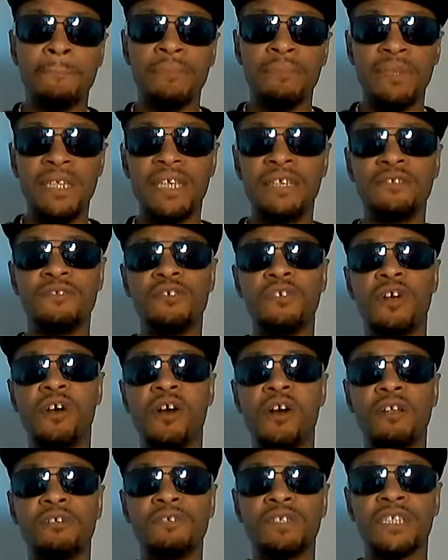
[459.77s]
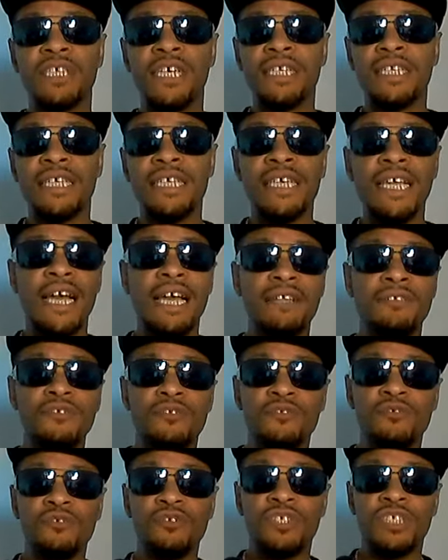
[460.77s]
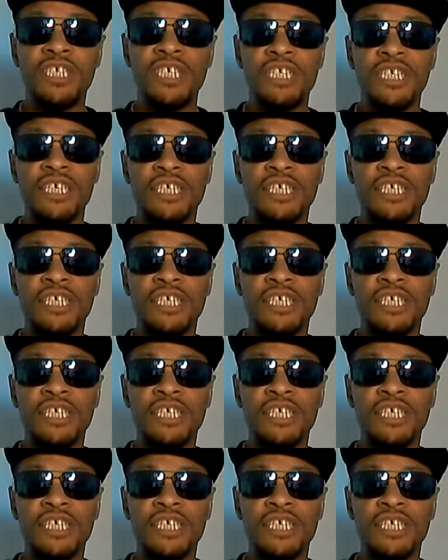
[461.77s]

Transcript: Then, you know, all of a sudden he got, you know, you've seen it,